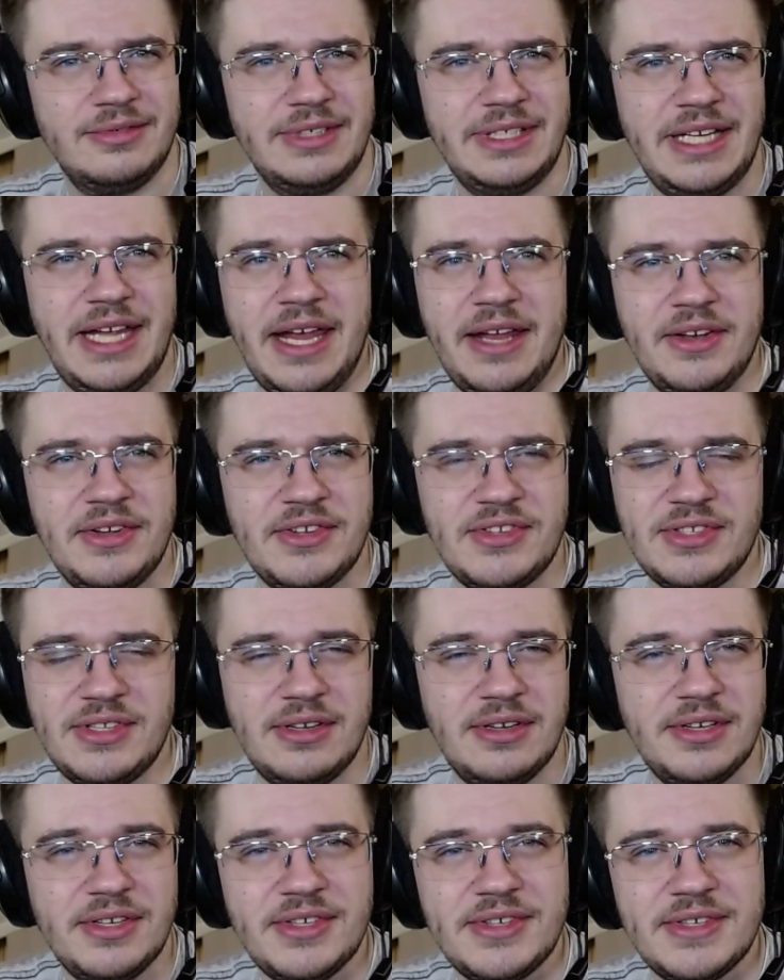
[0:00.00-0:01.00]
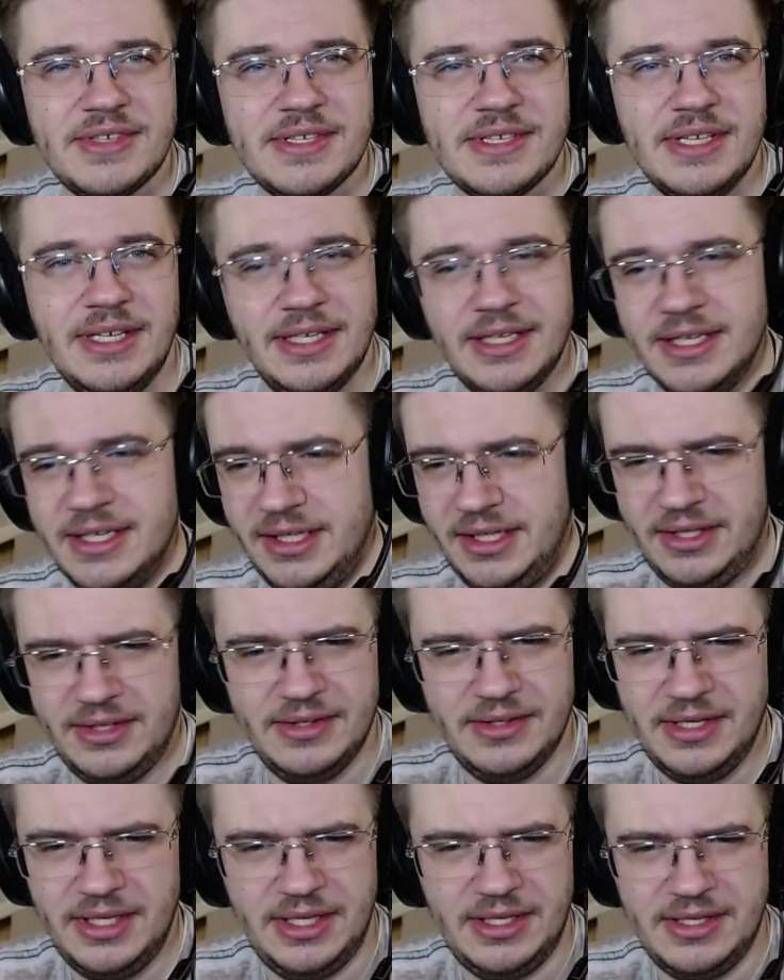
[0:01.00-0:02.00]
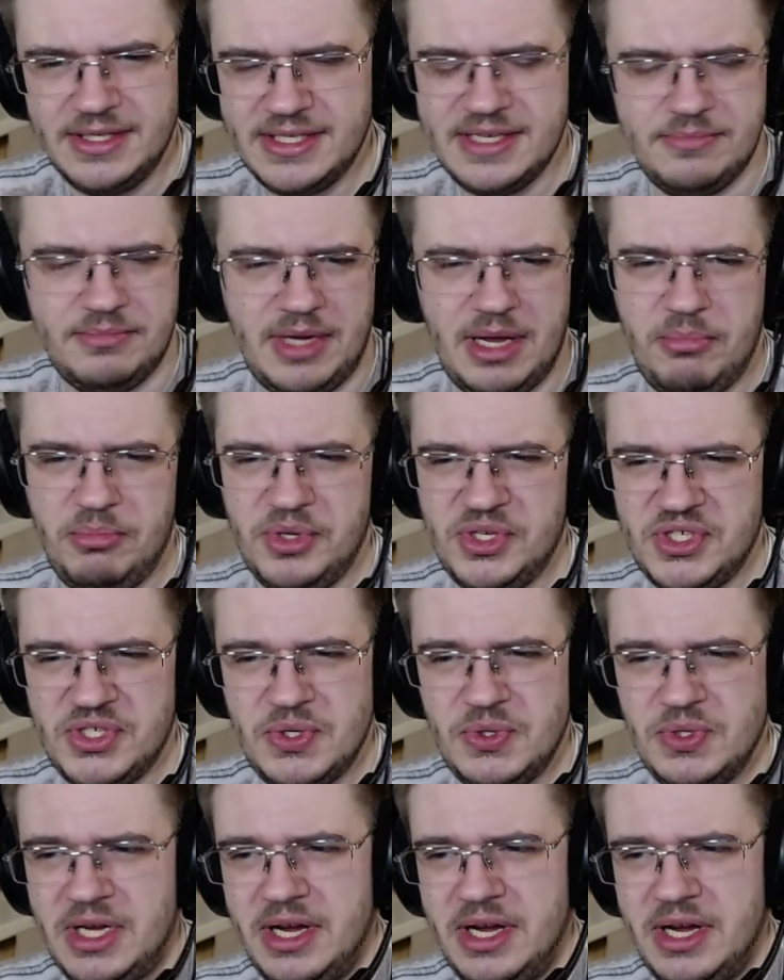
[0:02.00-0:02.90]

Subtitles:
canisters in some episode,